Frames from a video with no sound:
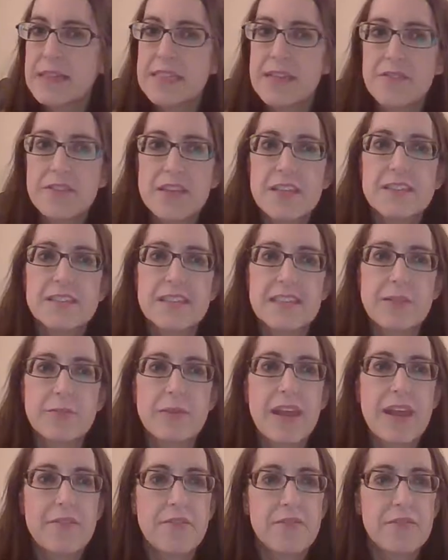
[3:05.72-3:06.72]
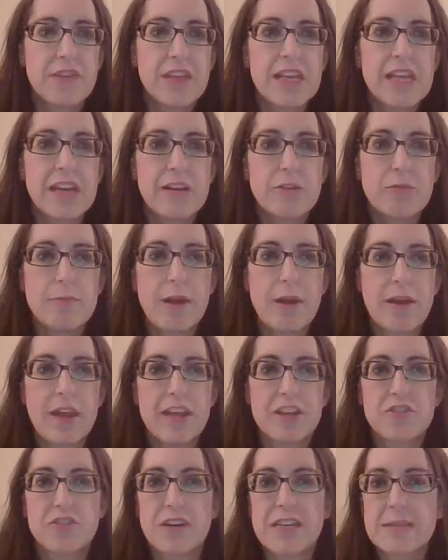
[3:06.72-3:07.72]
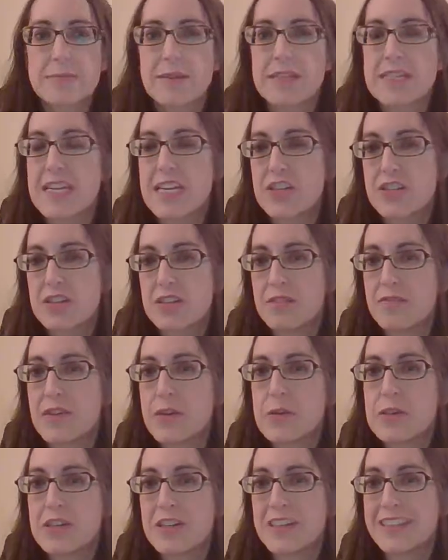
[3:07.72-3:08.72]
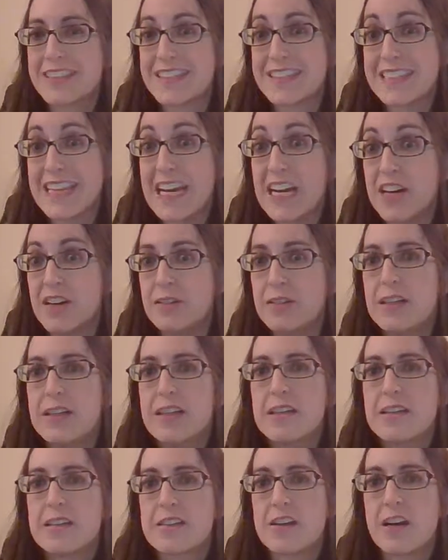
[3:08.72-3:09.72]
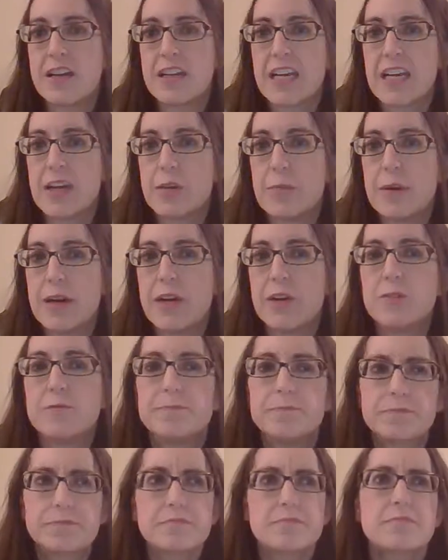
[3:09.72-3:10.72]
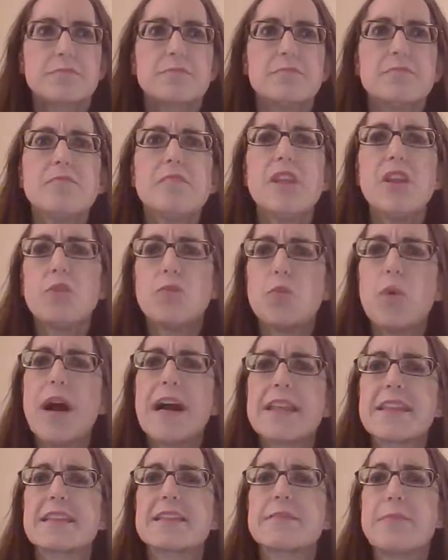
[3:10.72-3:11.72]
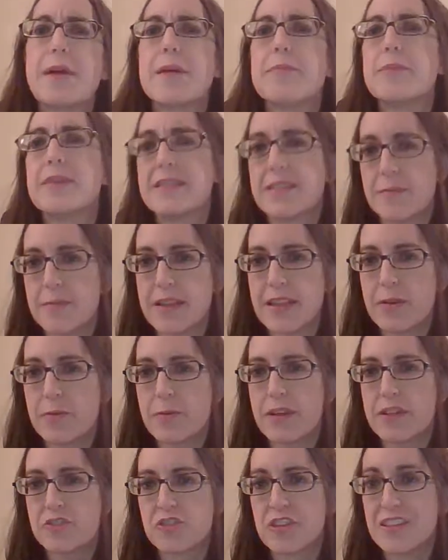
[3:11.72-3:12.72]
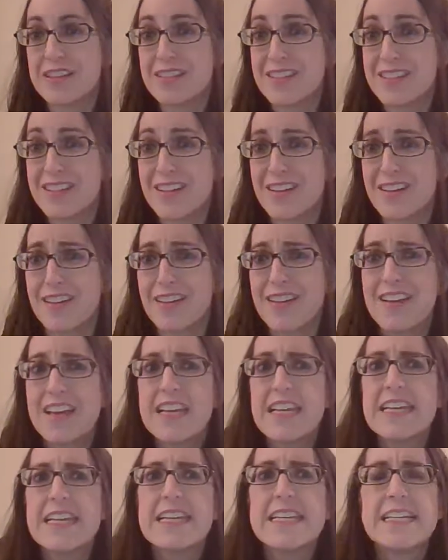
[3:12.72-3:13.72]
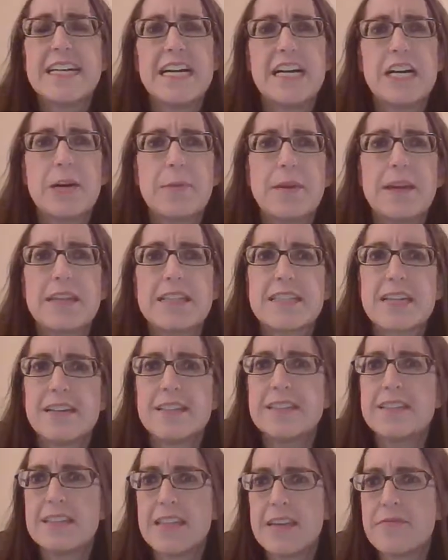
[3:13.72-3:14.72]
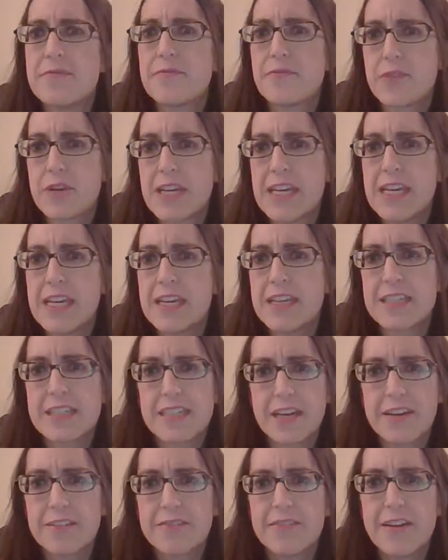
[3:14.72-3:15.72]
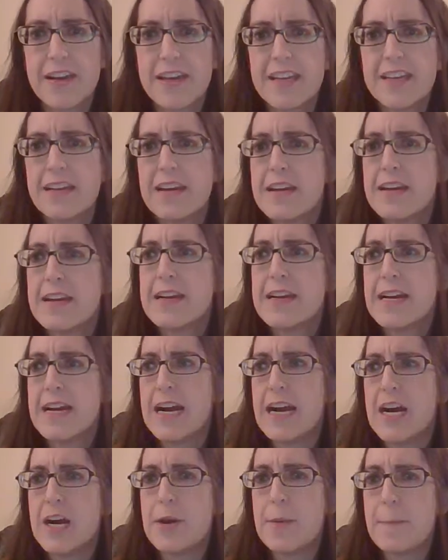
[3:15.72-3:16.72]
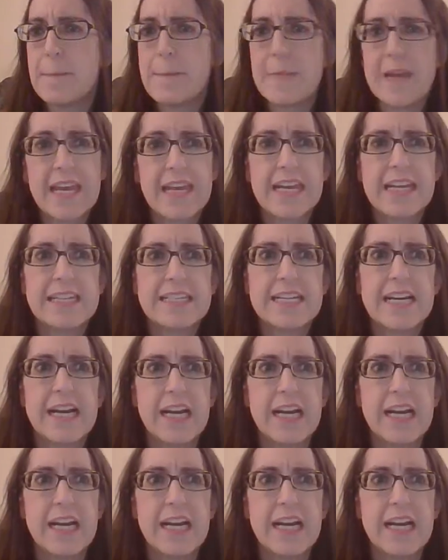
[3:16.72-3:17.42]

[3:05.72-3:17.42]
of this, and then we have a video about head transplantation, the future is now, talking about why this might be something that we should consider. It does seem freaky and terrifying, and